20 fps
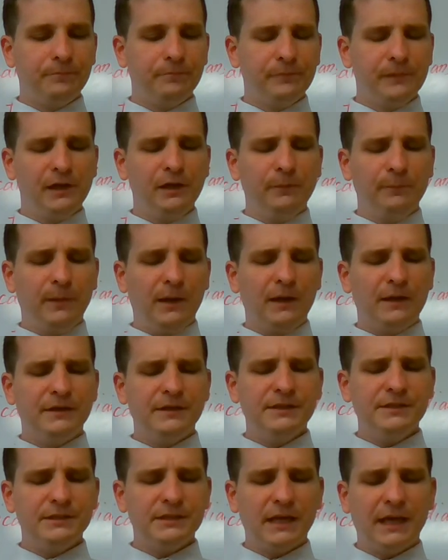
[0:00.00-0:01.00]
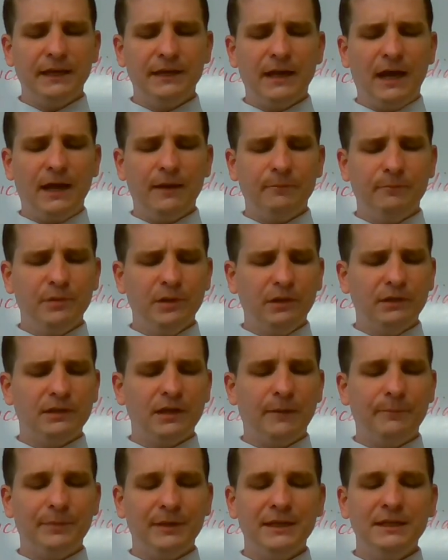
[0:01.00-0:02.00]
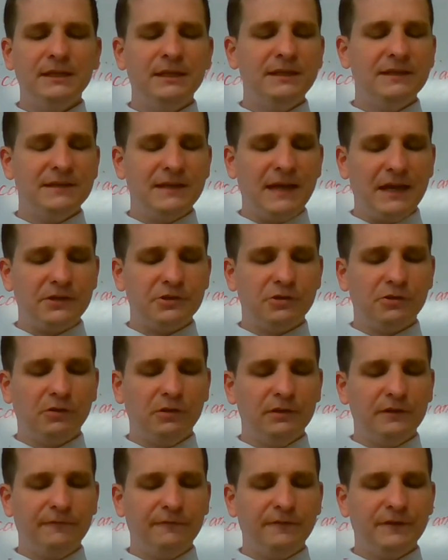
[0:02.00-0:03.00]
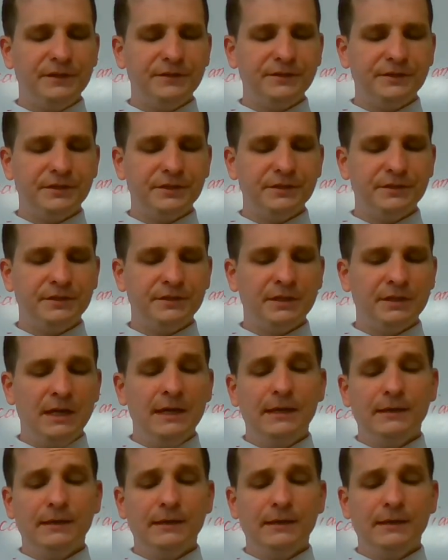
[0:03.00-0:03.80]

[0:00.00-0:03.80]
Their bodies had not built up any natural defenses,